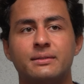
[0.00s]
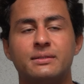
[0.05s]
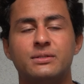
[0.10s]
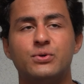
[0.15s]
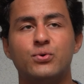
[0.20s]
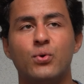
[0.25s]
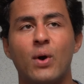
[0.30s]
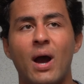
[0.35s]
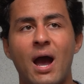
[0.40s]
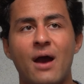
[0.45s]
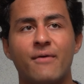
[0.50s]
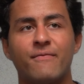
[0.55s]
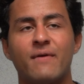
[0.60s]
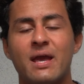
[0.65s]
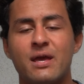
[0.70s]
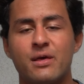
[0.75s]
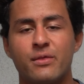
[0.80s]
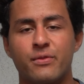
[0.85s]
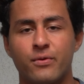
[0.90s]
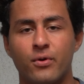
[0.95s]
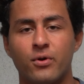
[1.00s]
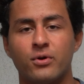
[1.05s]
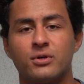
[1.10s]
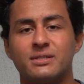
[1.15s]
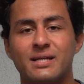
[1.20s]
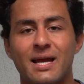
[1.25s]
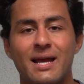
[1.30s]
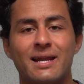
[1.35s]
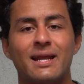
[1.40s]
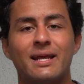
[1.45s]
to have a
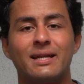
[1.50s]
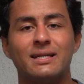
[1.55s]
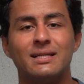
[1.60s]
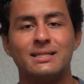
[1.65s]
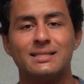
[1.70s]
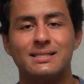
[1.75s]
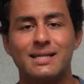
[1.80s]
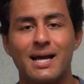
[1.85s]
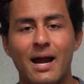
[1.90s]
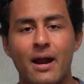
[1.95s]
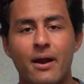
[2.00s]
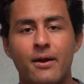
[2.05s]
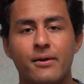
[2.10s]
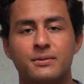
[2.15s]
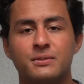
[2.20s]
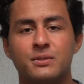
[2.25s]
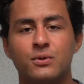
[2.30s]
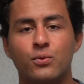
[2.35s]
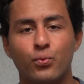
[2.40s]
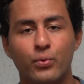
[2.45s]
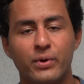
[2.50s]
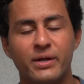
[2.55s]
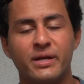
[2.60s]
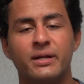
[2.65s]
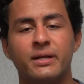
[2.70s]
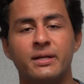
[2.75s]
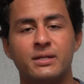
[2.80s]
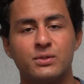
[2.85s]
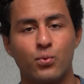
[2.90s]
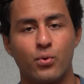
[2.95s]
thirst and a desire to read
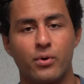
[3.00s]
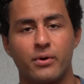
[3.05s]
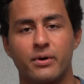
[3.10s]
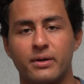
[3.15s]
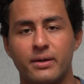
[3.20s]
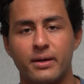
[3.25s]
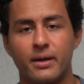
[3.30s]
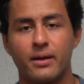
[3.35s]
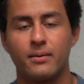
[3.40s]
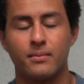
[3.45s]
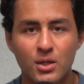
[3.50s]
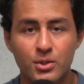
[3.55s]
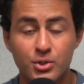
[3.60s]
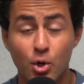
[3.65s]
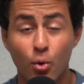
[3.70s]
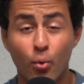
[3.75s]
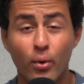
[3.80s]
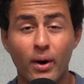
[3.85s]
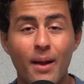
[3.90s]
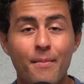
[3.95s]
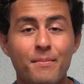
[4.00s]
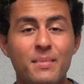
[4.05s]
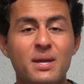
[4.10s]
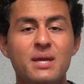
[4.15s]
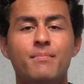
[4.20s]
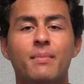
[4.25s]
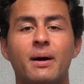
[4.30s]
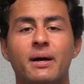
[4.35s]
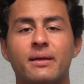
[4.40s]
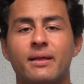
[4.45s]
His Word again. So what I
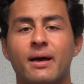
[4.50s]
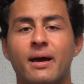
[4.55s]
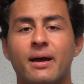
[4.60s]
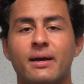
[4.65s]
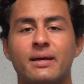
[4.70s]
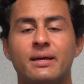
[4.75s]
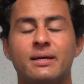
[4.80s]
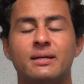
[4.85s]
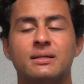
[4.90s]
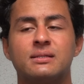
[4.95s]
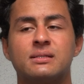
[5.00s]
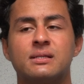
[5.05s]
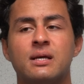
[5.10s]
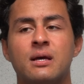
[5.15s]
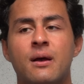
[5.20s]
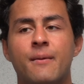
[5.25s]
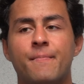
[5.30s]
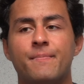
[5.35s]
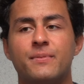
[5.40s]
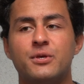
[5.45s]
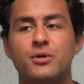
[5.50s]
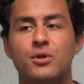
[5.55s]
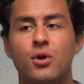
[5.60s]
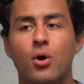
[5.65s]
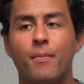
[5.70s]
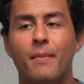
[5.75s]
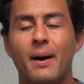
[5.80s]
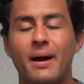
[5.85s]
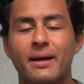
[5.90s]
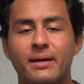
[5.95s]
mean by that is you
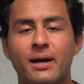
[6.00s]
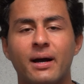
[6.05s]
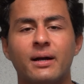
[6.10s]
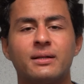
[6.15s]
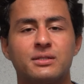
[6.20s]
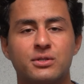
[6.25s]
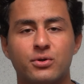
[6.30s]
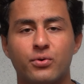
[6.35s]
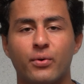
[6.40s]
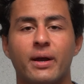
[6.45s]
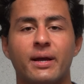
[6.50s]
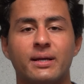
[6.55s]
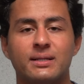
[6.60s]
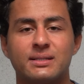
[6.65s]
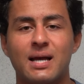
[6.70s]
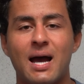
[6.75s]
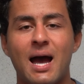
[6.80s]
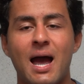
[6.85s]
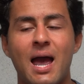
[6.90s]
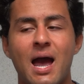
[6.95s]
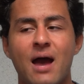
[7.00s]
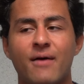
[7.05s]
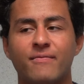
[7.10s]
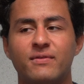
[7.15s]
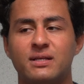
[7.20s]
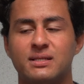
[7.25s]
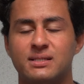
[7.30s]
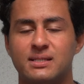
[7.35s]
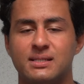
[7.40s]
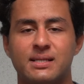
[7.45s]
know, by God's grace, I have
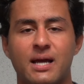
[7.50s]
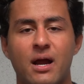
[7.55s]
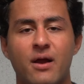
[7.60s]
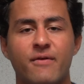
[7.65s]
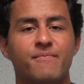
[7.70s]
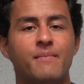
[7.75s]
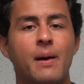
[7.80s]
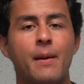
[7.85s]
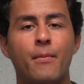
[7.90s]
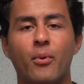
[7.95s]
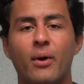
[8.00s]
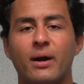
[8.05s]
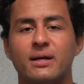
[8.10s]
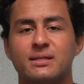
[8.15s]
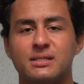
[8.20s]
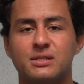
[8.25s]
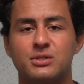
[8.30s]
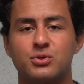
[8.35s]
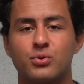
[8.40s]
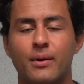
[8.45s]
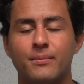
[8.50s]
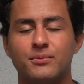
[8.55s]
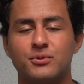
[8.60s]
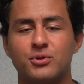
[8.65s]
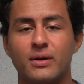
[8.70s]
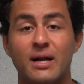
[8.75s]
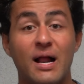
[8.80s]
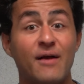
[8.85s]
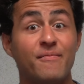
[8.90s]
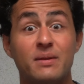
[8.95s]
this desire of memorizing
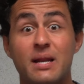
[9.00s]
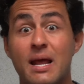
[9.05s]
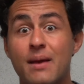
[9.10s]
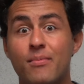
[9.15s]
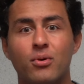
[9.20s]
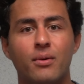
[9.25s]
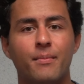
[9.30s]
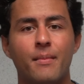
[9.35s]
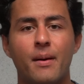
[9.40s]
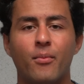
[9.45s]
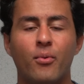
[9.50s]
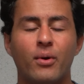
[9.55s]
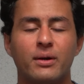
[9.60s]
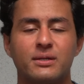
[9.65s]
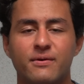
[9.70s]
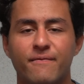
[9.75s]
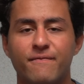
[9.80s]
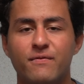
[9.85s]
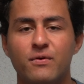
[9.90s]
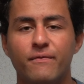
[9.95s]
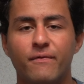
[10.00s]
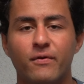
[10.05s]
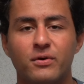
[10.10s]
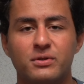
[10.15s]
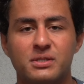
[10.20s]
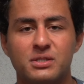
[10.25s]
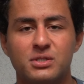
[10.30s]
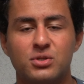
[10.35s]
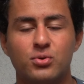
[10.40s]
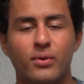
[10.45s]
scripture. And I've been able to memorize a few
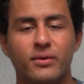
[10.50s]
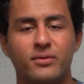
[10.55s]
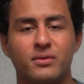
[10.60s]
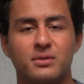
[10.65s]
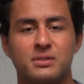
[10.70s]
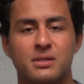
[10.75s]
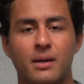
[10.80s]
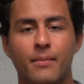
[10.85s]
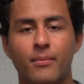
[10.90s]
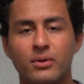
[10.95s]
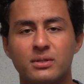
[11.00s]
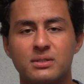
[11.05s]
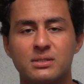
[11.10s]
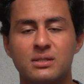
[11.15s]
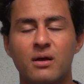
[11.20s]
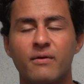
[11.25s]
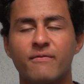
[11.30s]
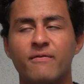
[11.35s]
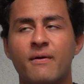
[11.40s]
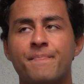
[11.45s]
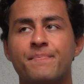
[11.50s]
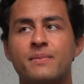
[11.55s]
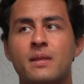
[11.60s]
verses throughout the summer and stuff.